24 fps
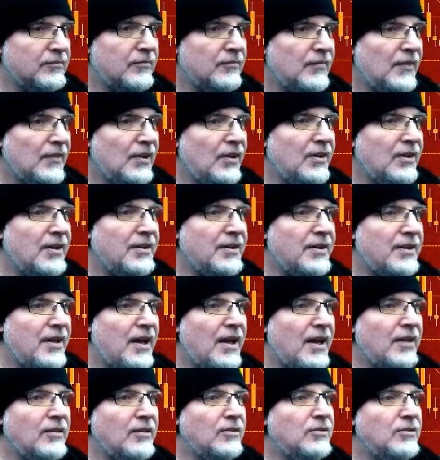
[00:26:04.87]
Look at that.
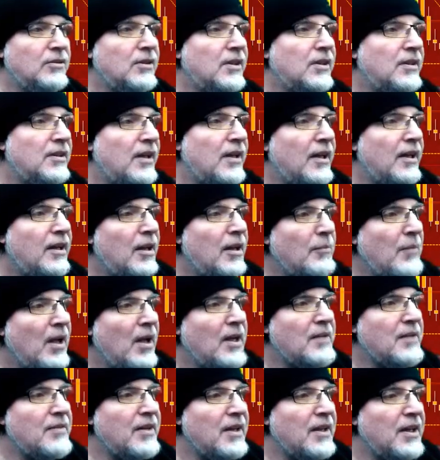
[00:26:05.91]
Look at that. And I'm not
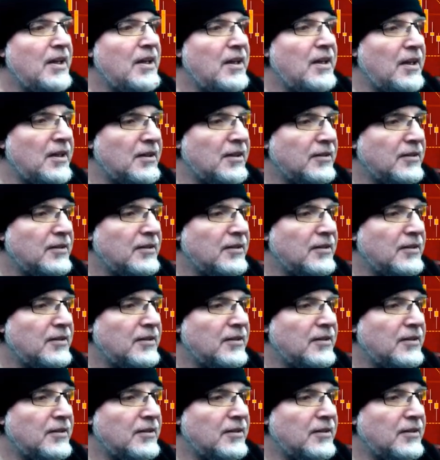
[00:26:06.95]
even in it.